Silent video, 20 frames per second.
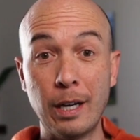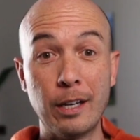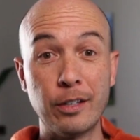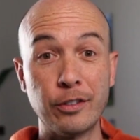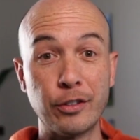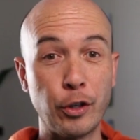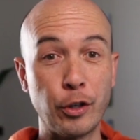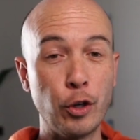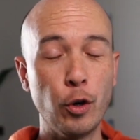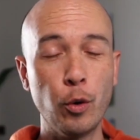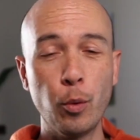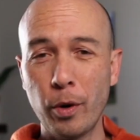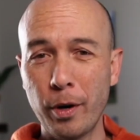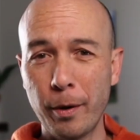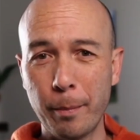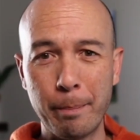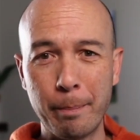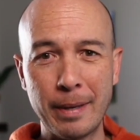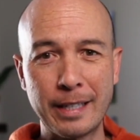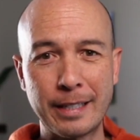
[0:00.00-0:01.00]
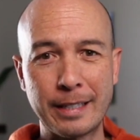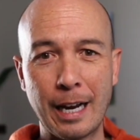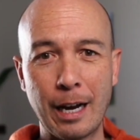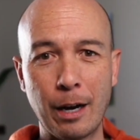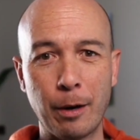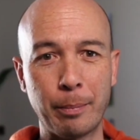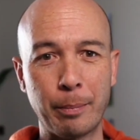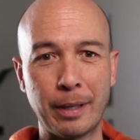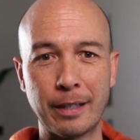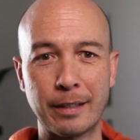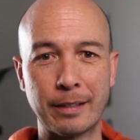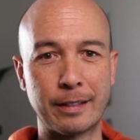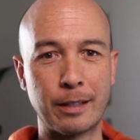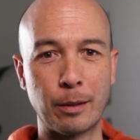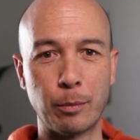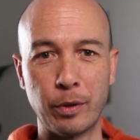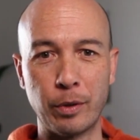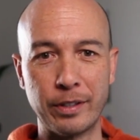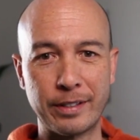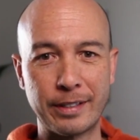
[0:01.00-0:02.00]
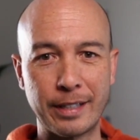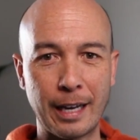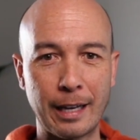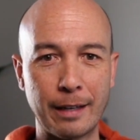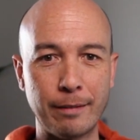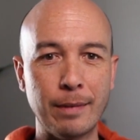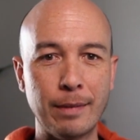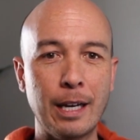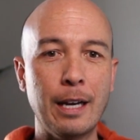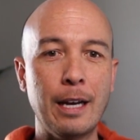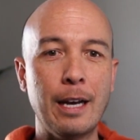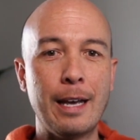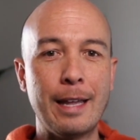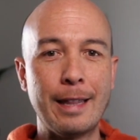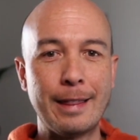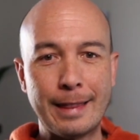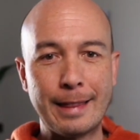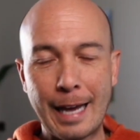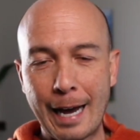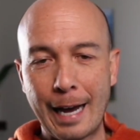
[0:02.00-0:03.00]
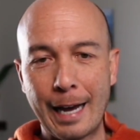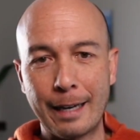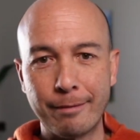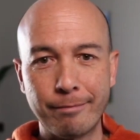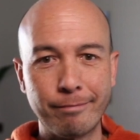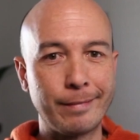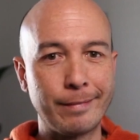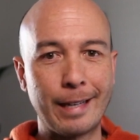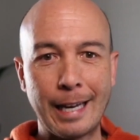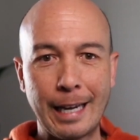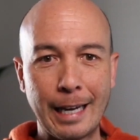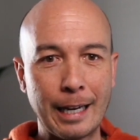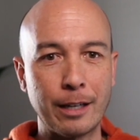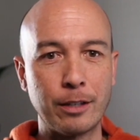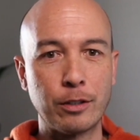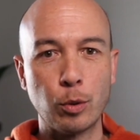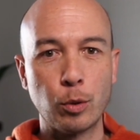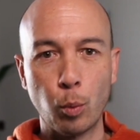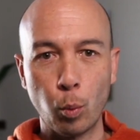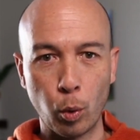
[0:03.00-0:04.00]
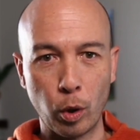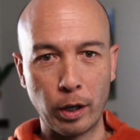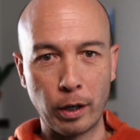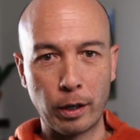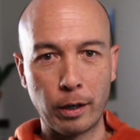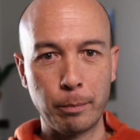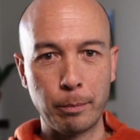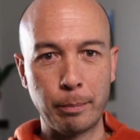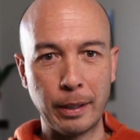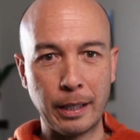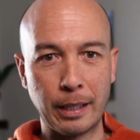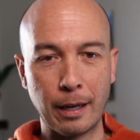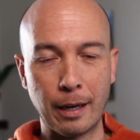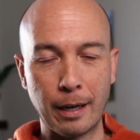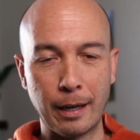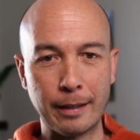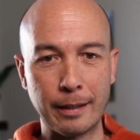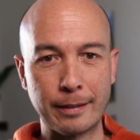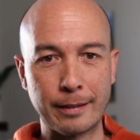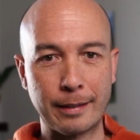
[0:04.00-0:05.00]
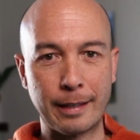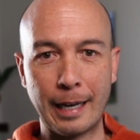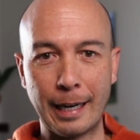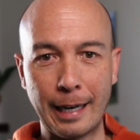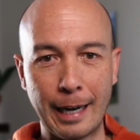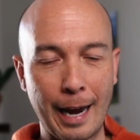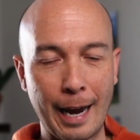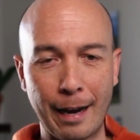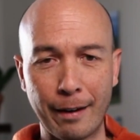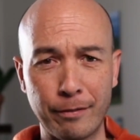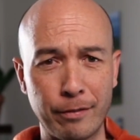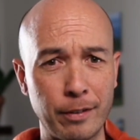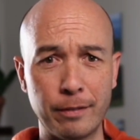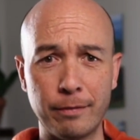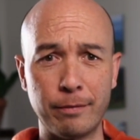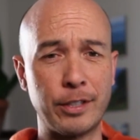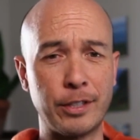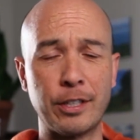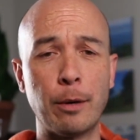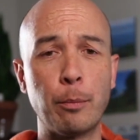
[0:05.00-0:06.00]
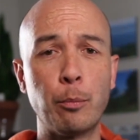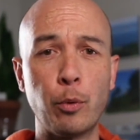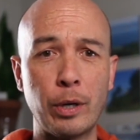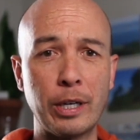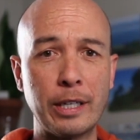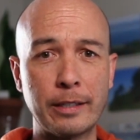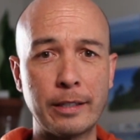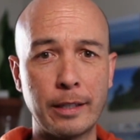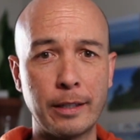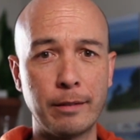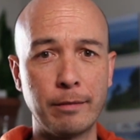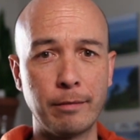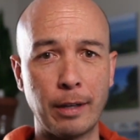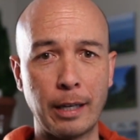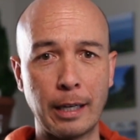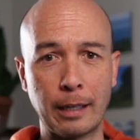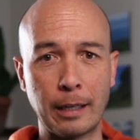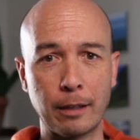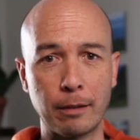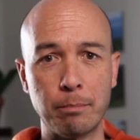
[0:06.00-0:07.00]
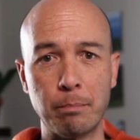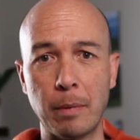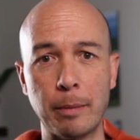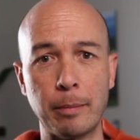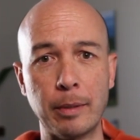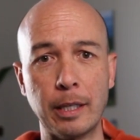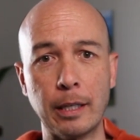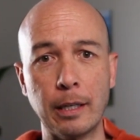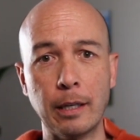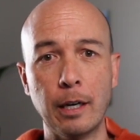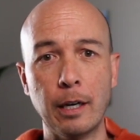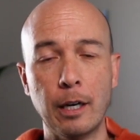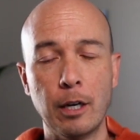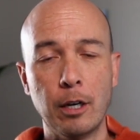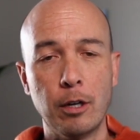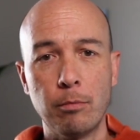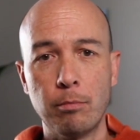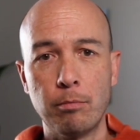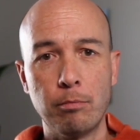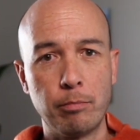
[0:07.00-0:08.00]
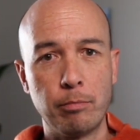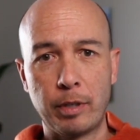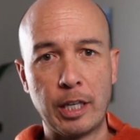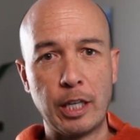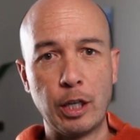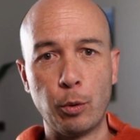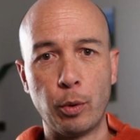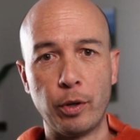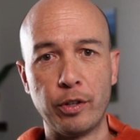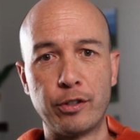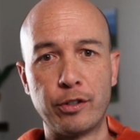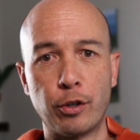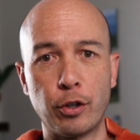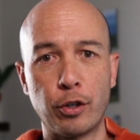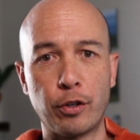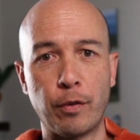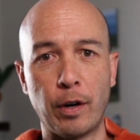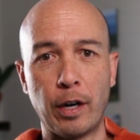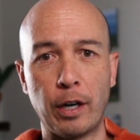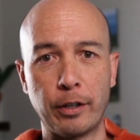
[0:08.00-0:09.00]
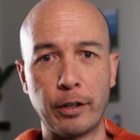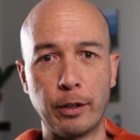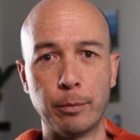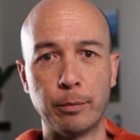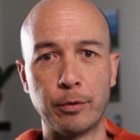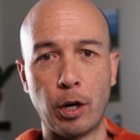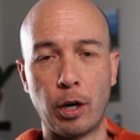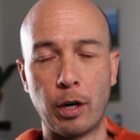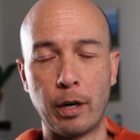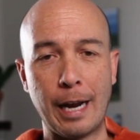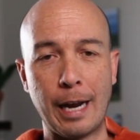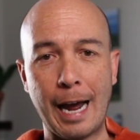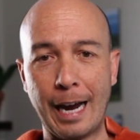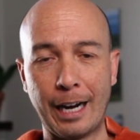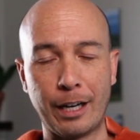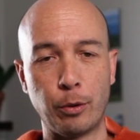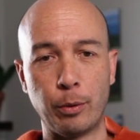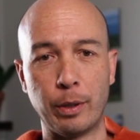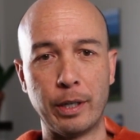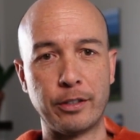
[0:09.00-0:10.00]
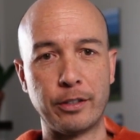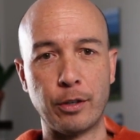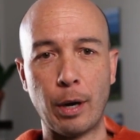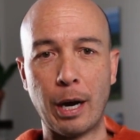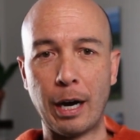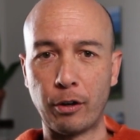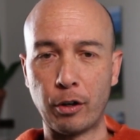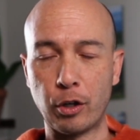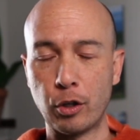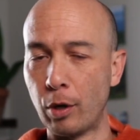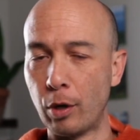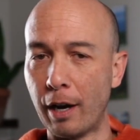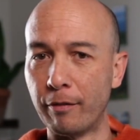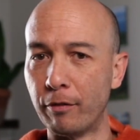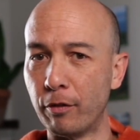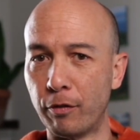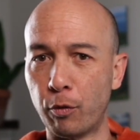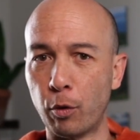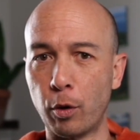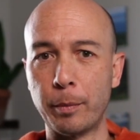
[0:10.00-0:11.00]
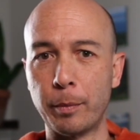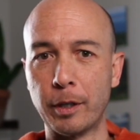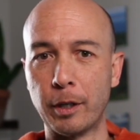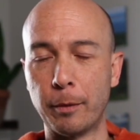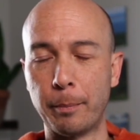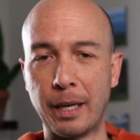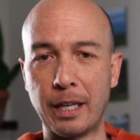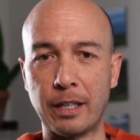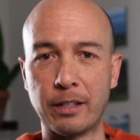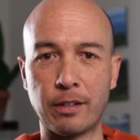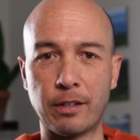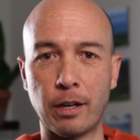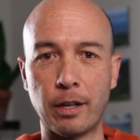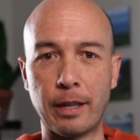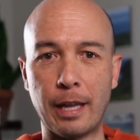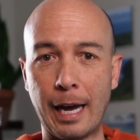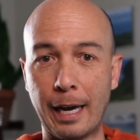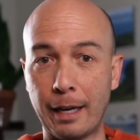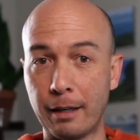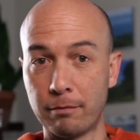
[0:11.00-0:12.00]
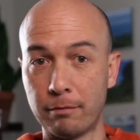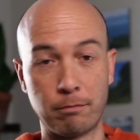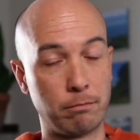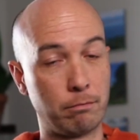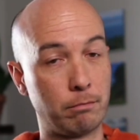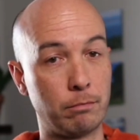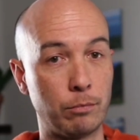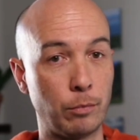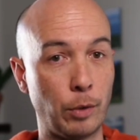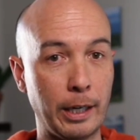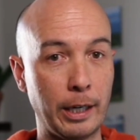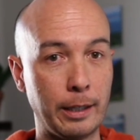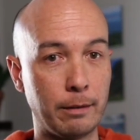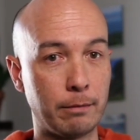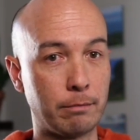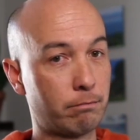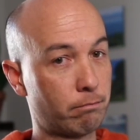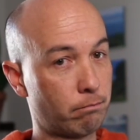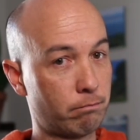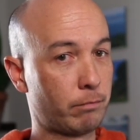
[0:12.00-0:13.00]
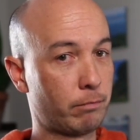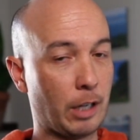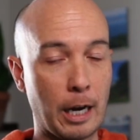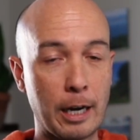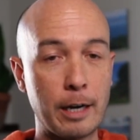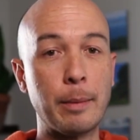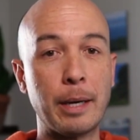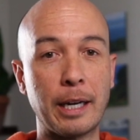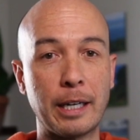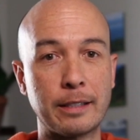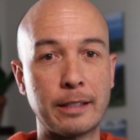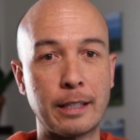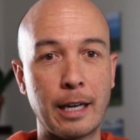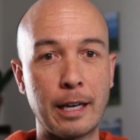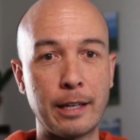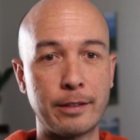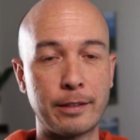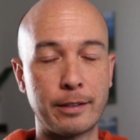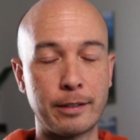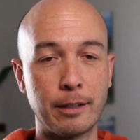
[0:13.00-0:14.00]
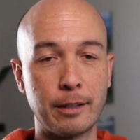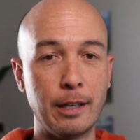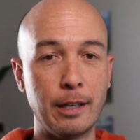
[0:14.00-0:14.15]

so you don't want to miss out because someone said, that can't work because they have some reason, like maybe keyword search volumes aren't accurate. So, how can you have a formula based on that, right? Kind of makes sense.